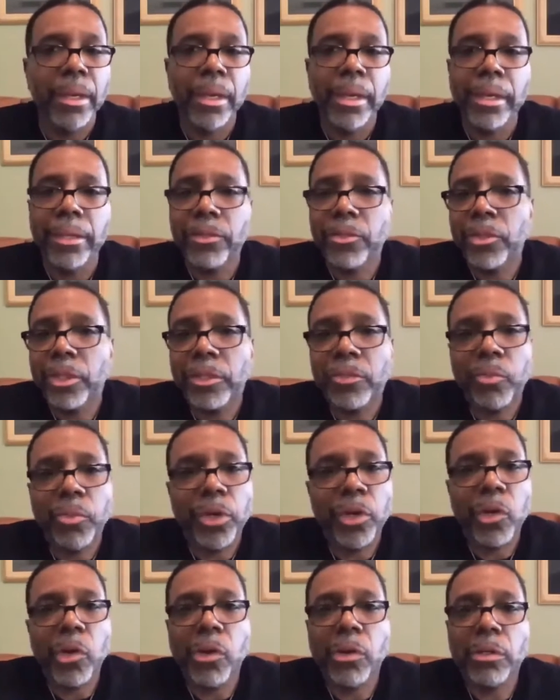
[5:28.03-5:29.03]
It's just
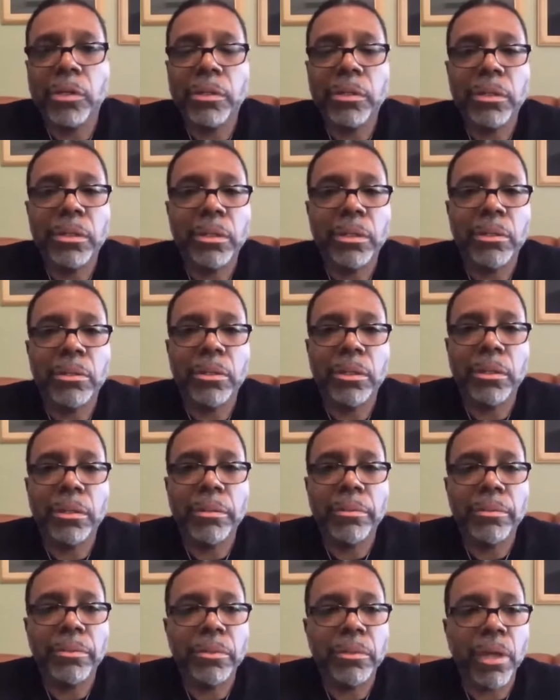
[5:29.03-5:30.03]
we're going to,
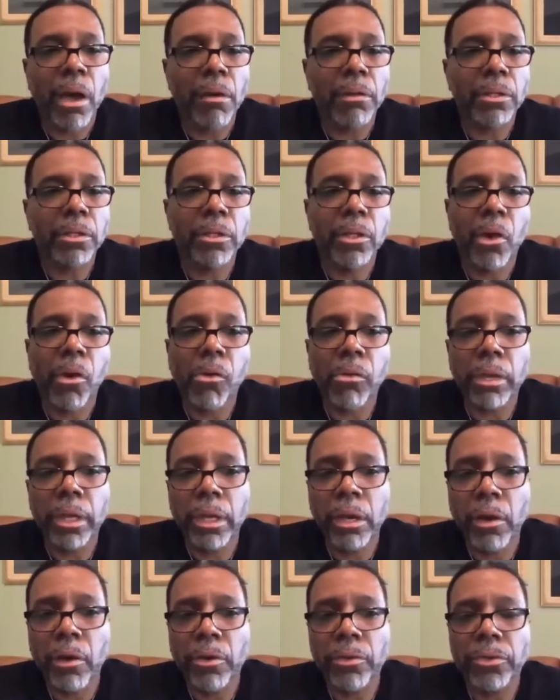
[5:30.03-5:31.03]
to talk to the Holy
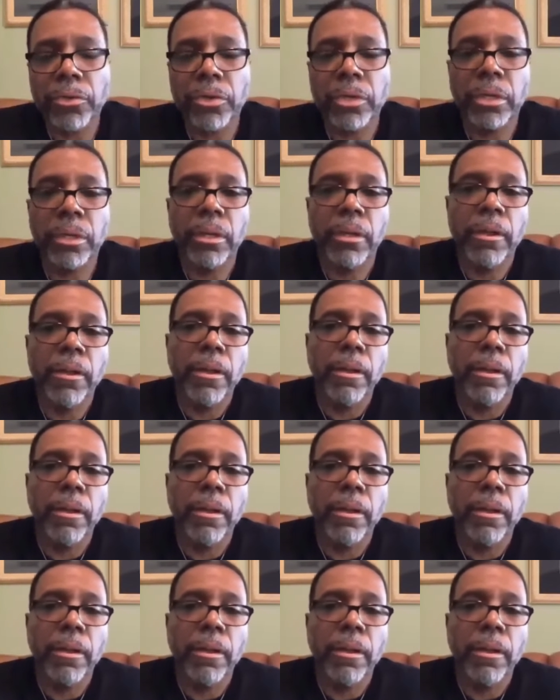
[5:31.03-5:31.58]
Ghost and